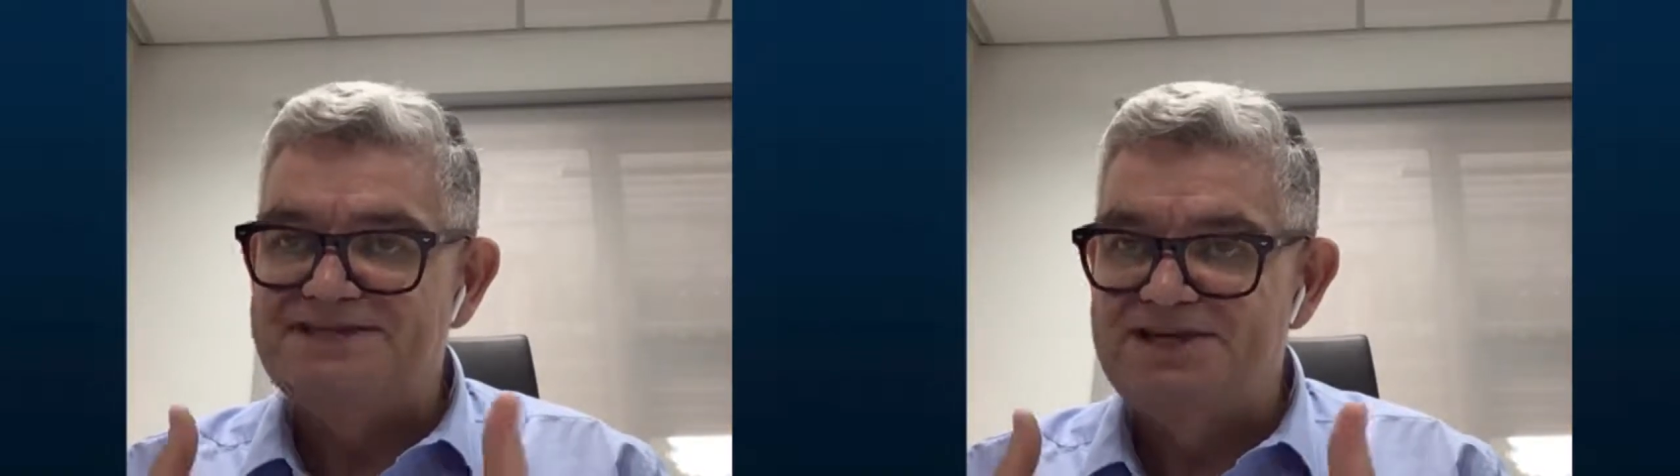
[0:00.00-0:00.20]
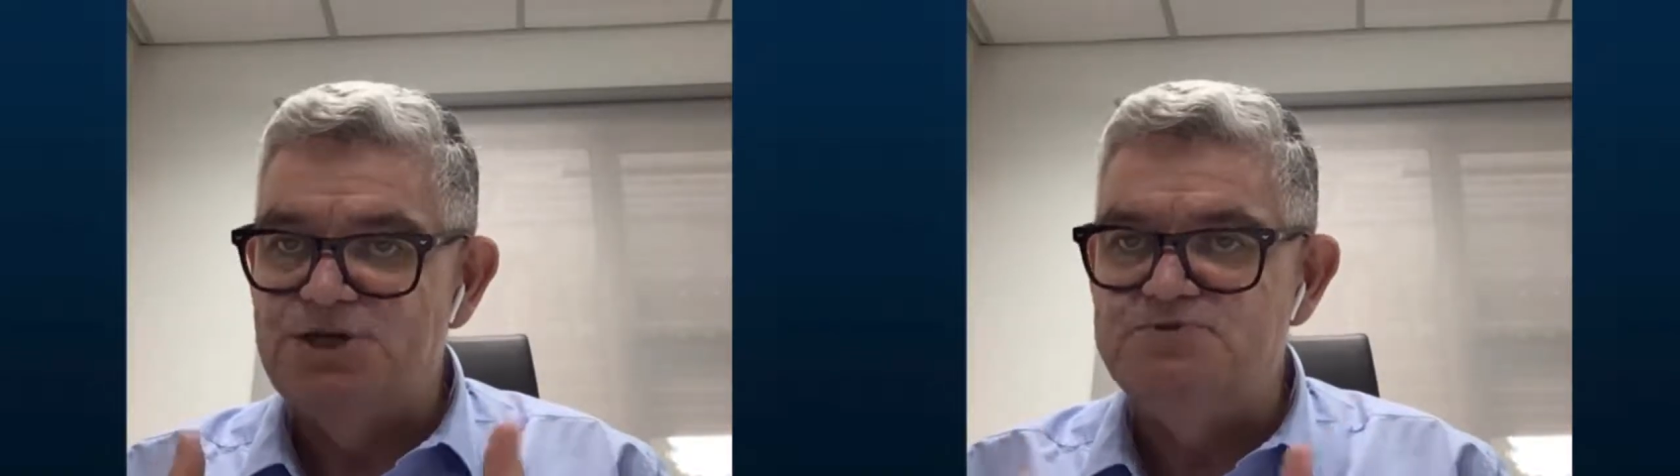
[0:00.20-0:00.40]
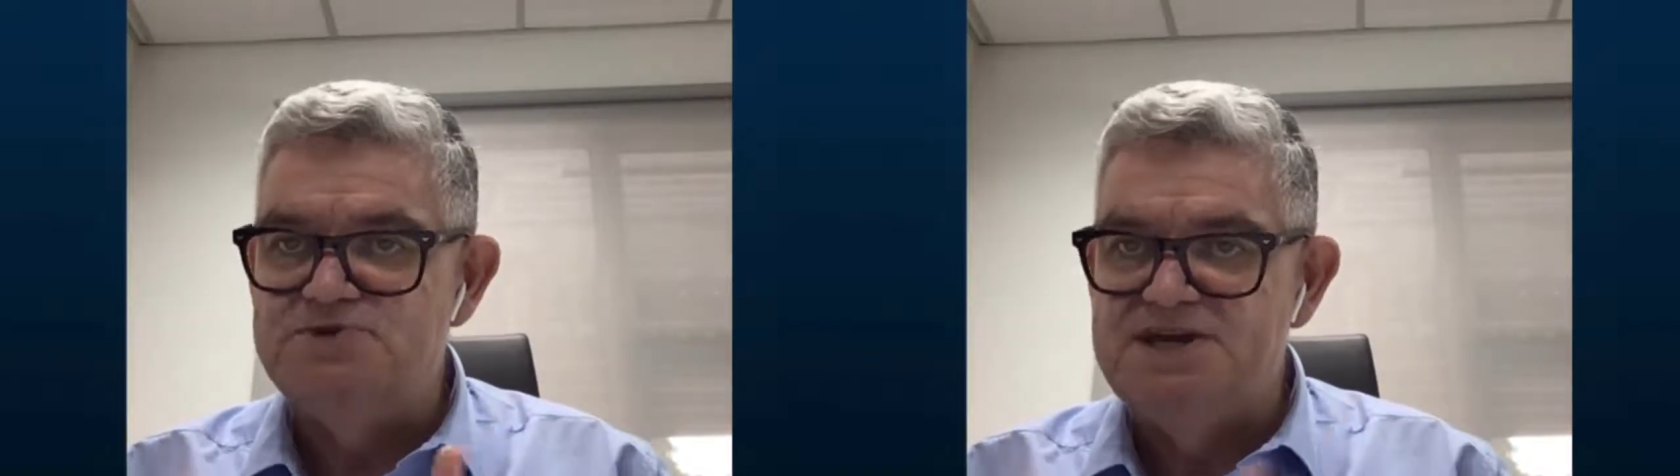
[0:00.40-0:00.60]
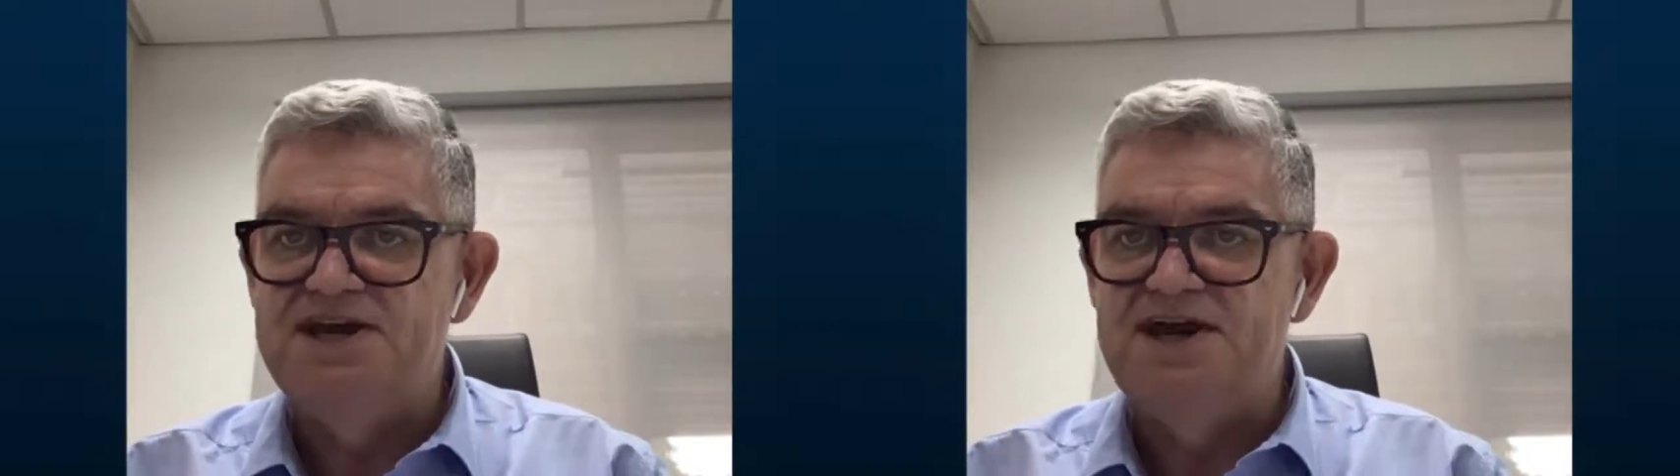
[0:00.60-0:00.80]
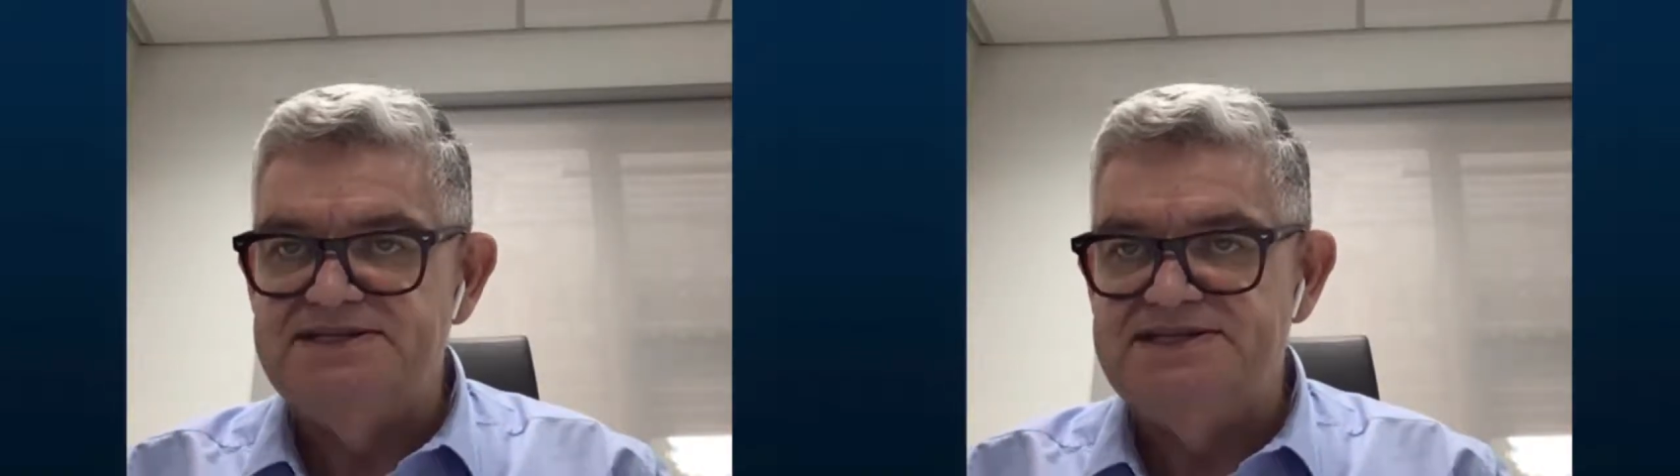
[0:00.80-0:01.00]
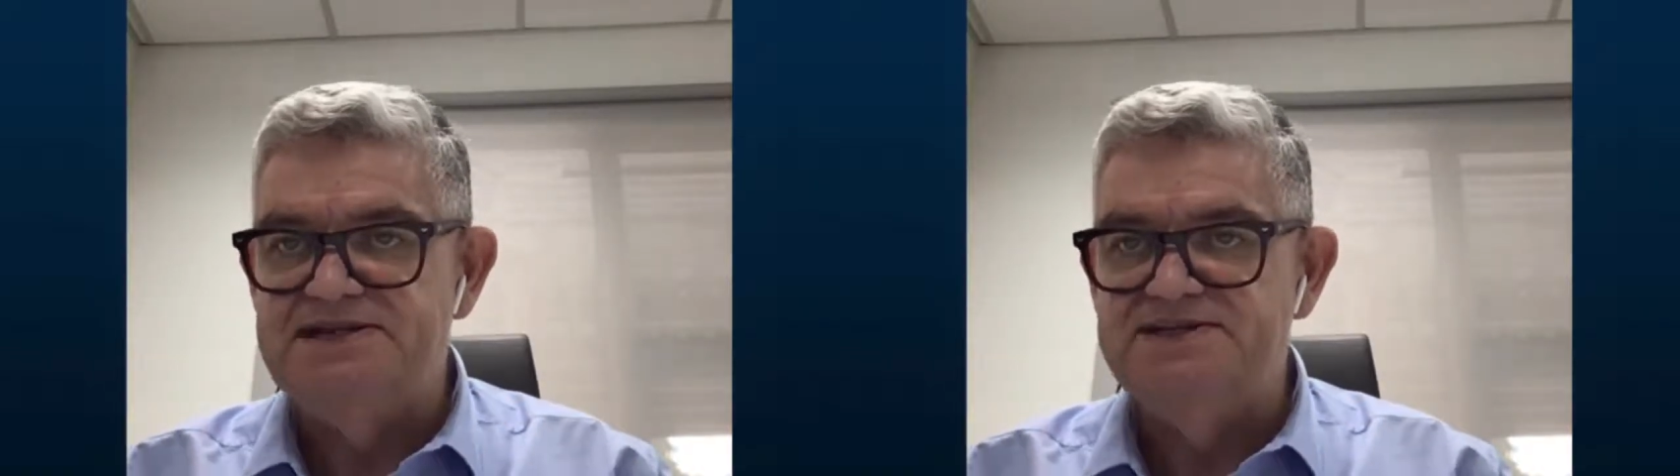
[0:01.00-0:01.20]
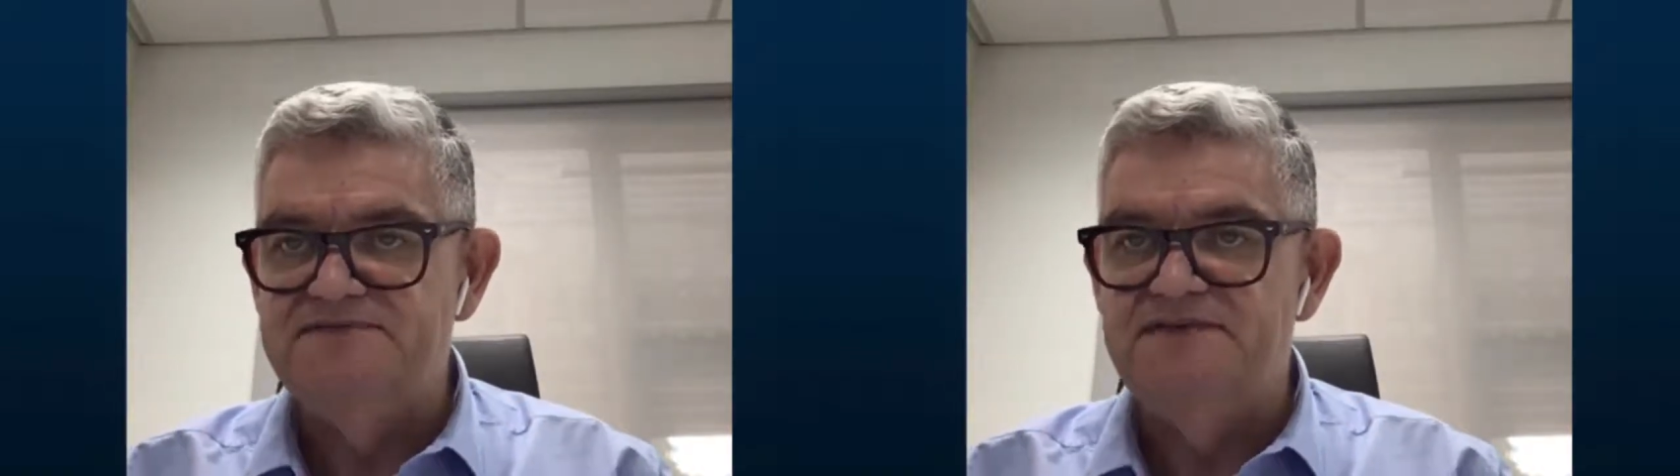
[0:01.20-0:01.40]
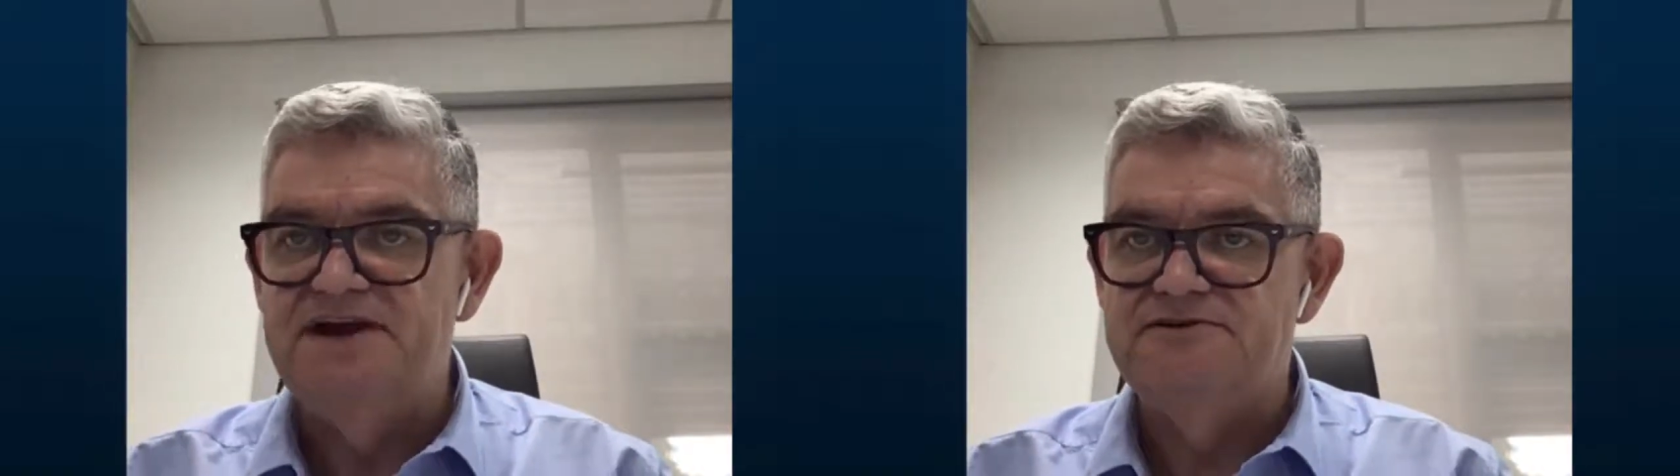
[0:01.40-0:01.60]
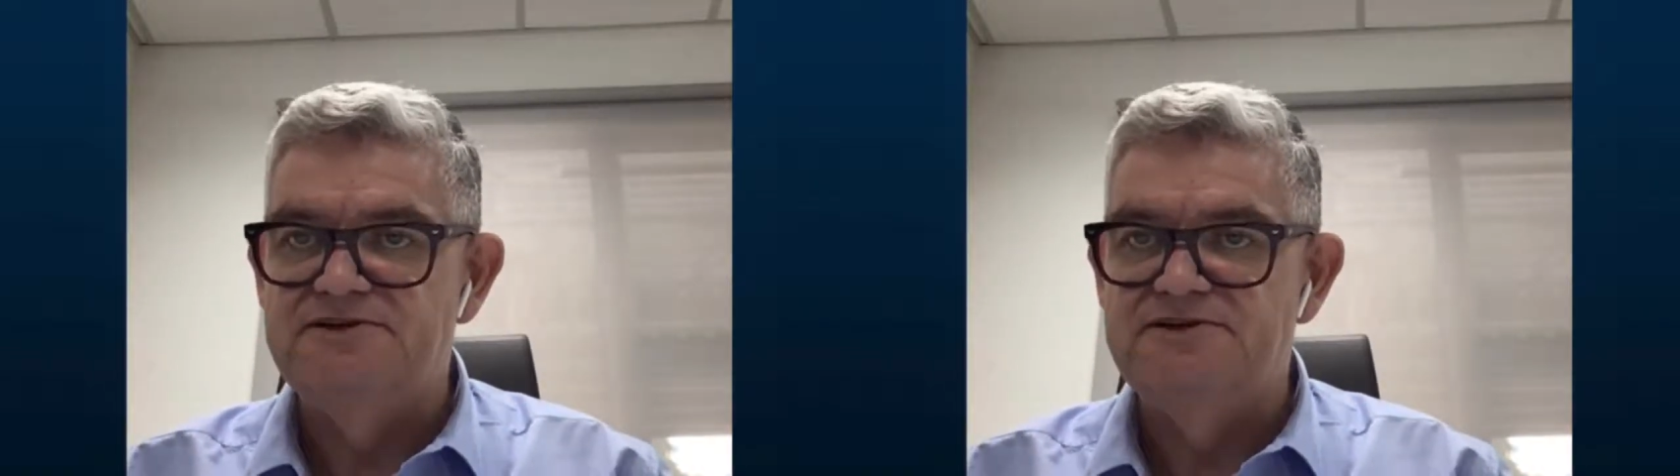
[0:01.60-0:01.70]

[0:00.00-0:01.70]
has a unique identifier